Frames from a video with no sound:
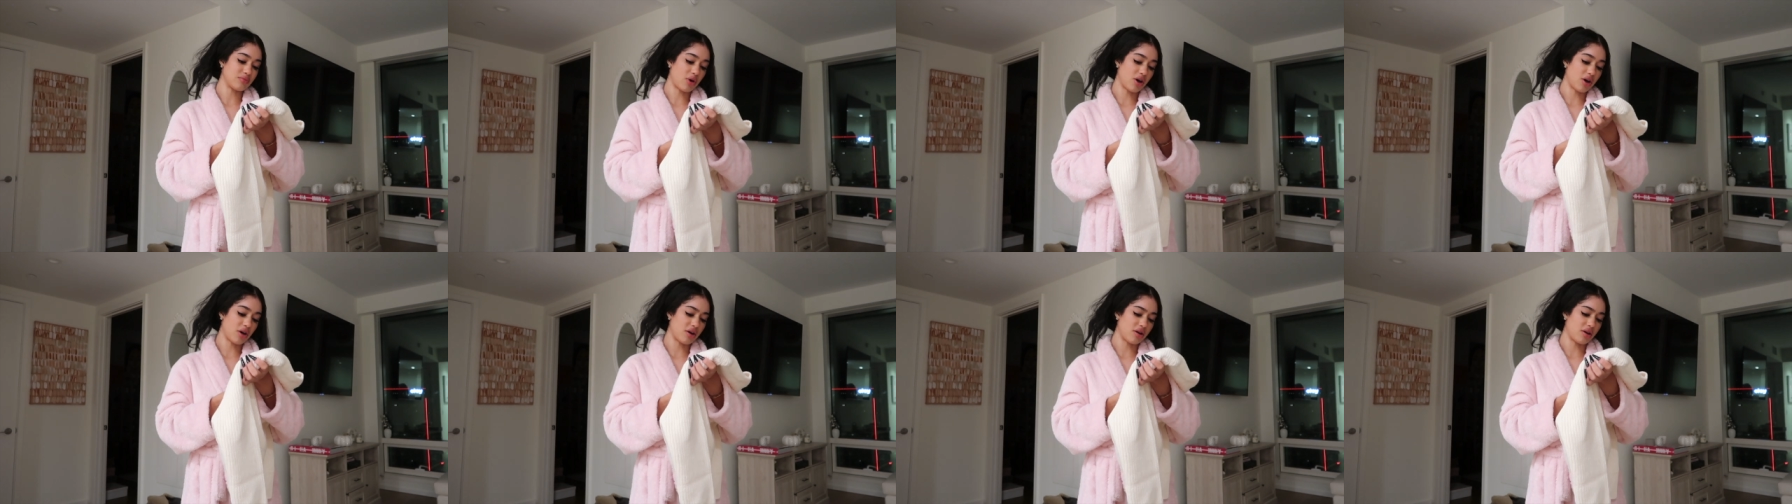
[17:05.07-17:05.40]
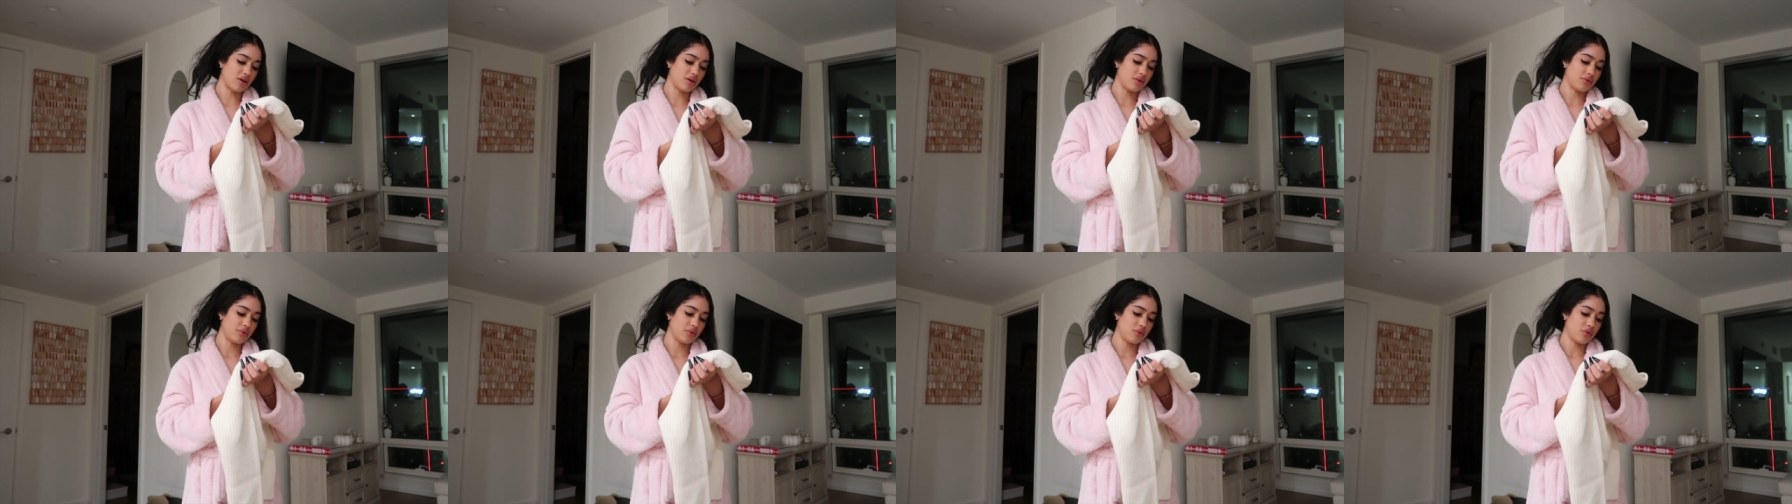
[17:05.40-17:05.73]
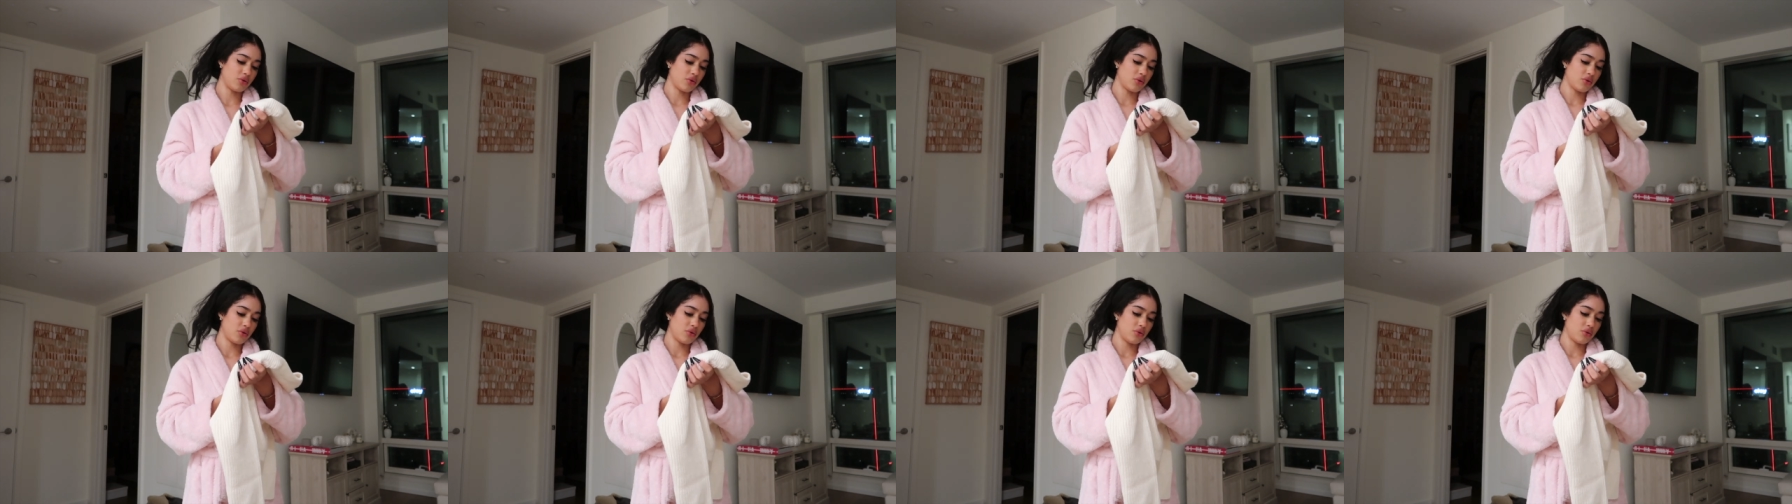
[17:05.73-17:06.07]
small,
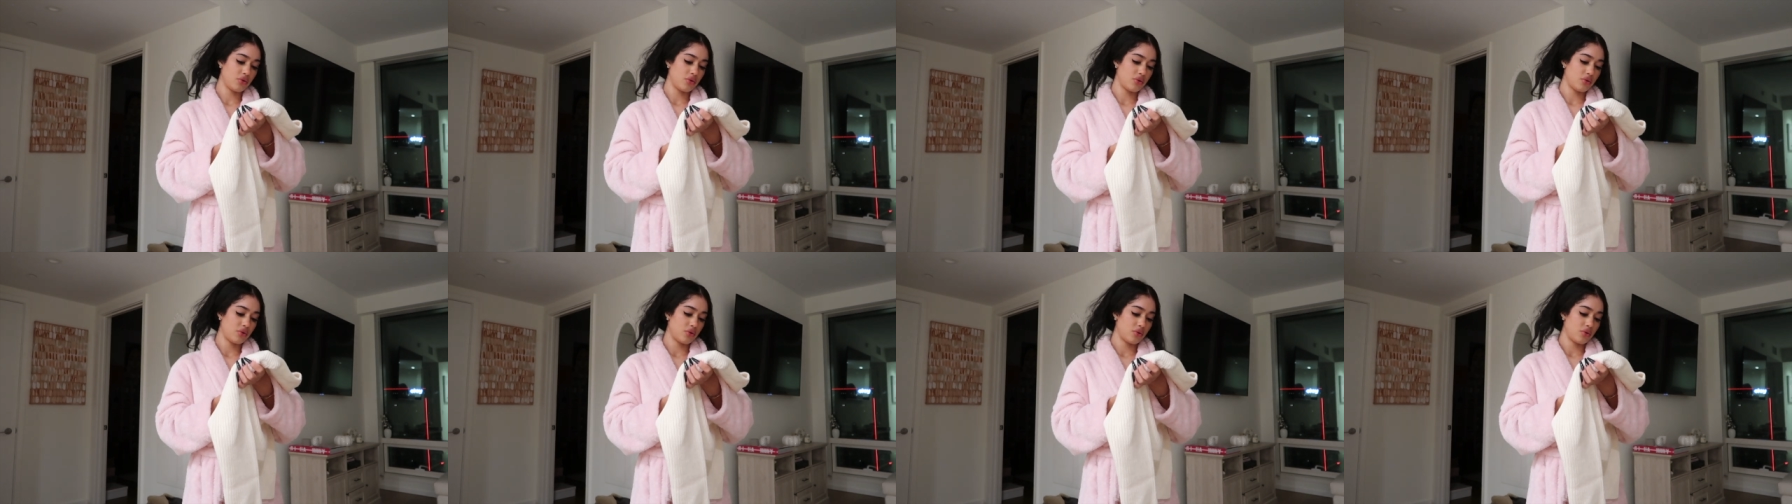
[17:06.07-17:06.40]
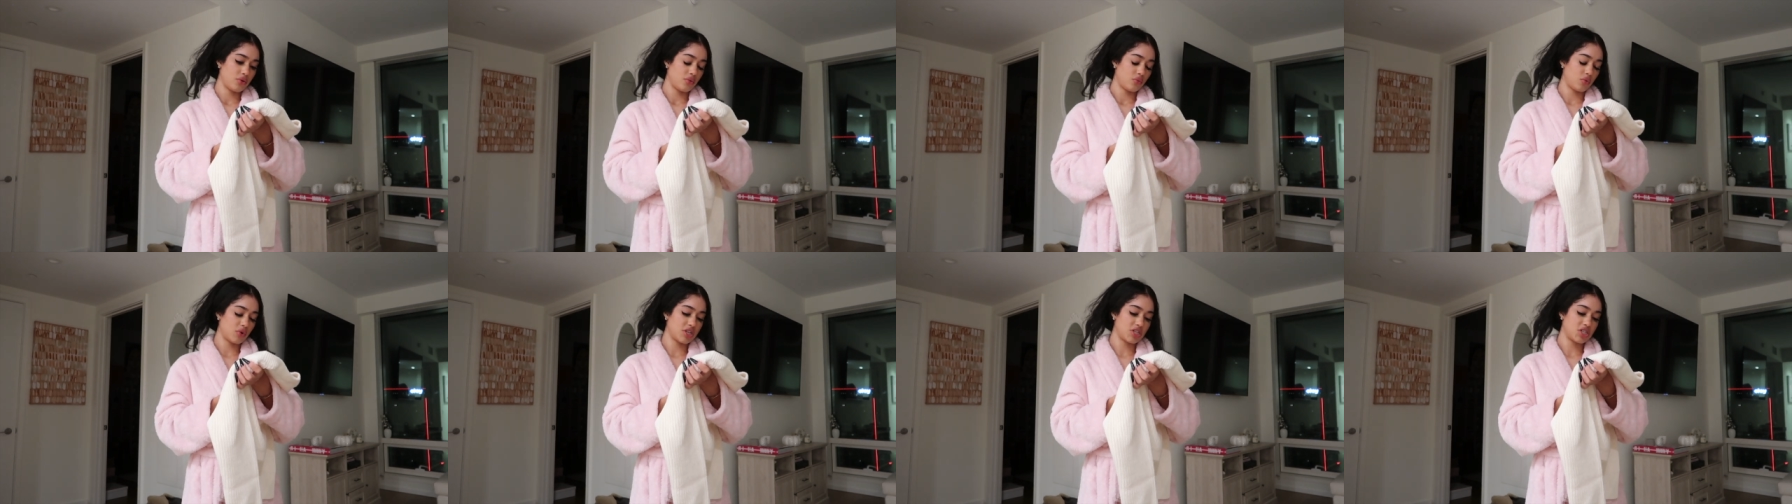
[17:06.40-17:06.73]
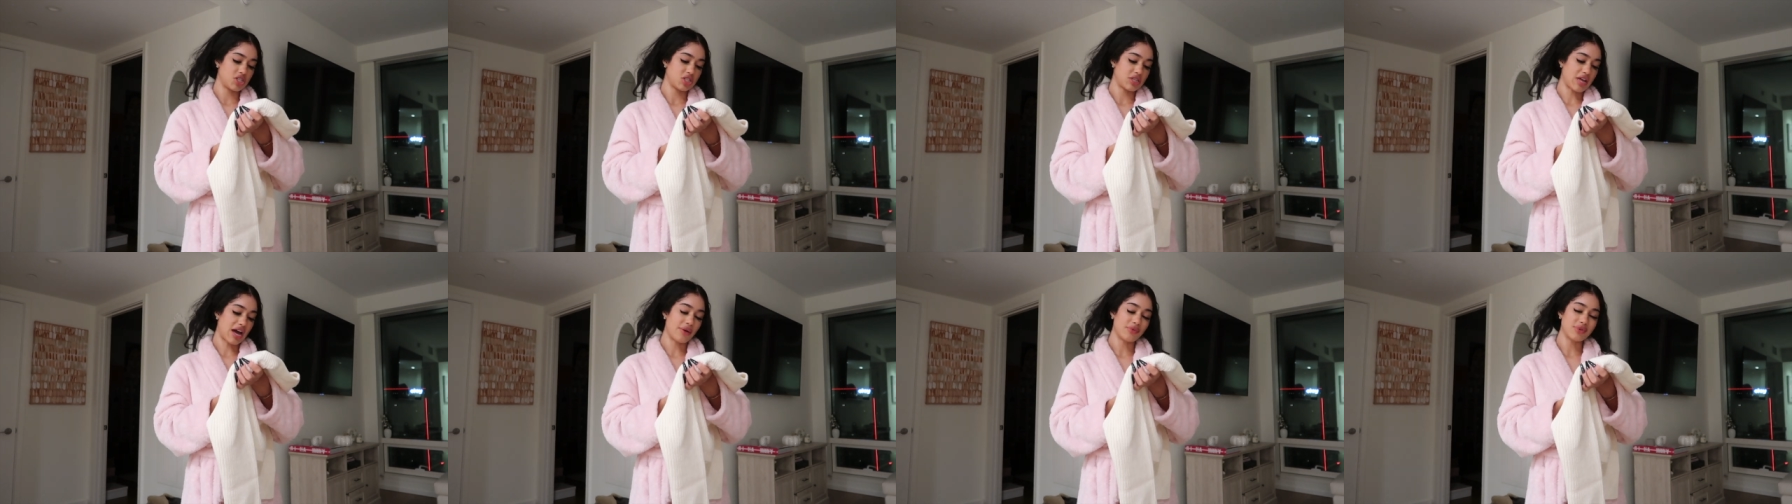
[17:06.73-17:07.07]

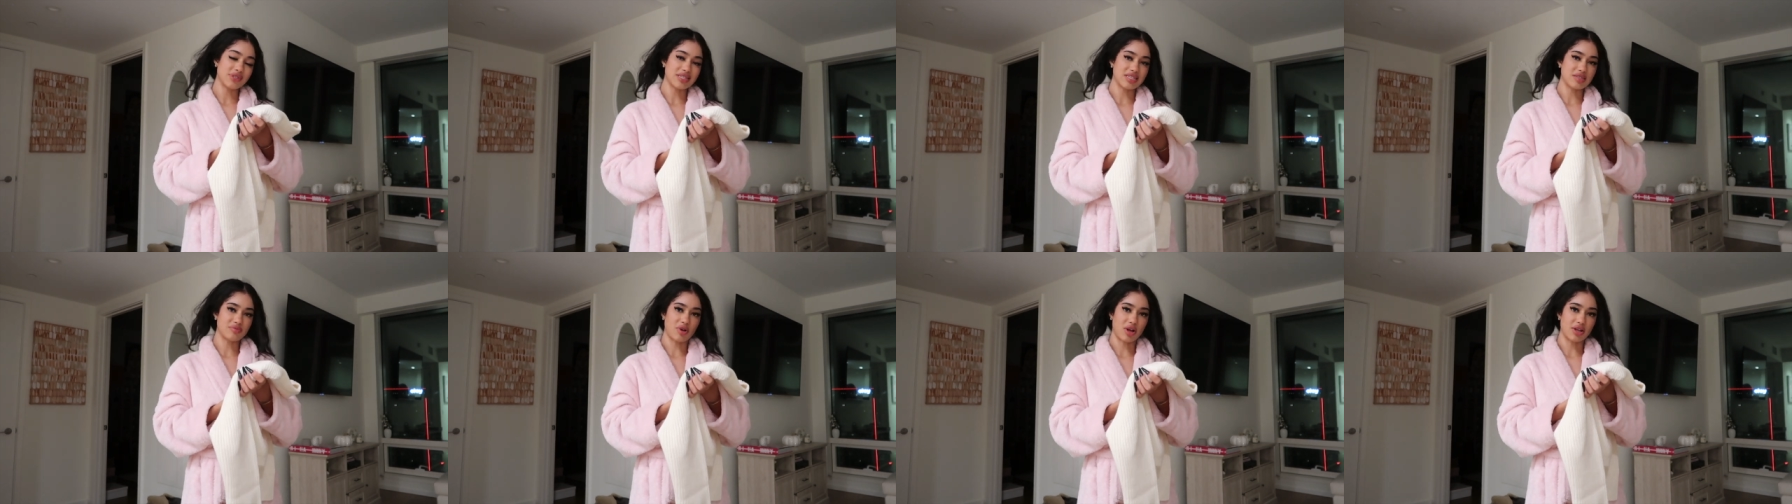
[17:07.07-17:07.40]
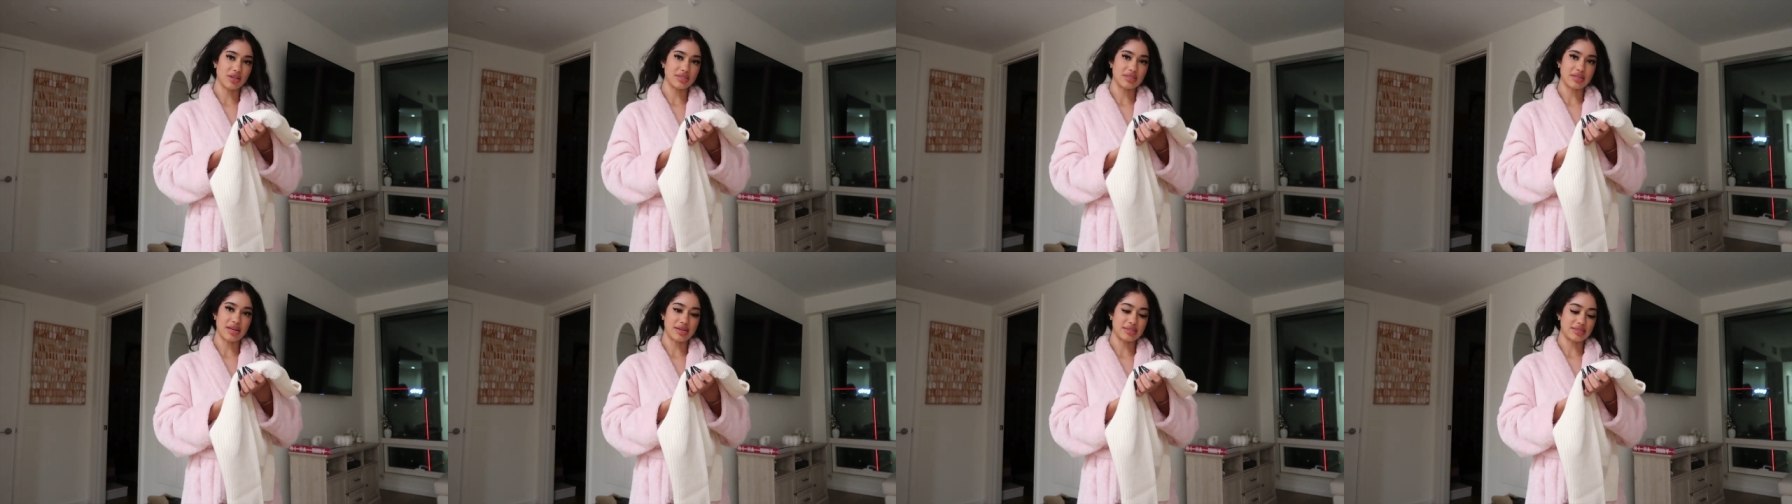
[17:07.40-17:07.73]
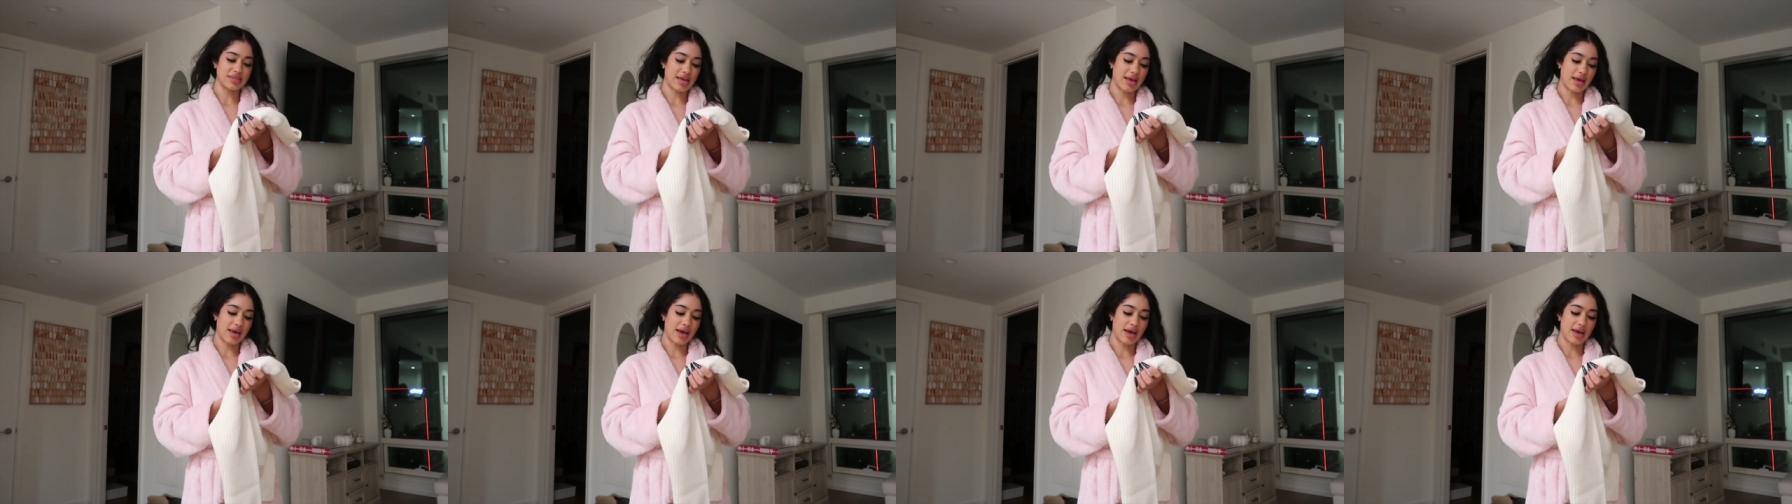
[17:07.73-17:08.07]
which that was the smallest size
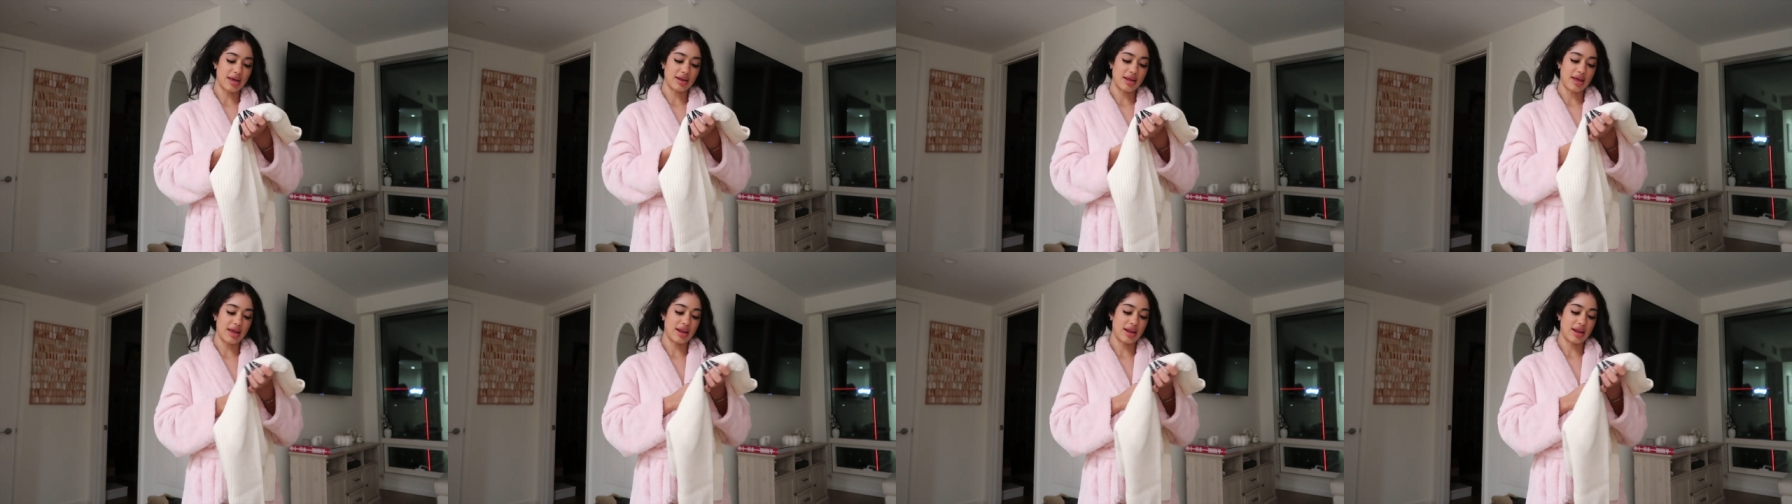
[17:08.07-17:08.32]
they had,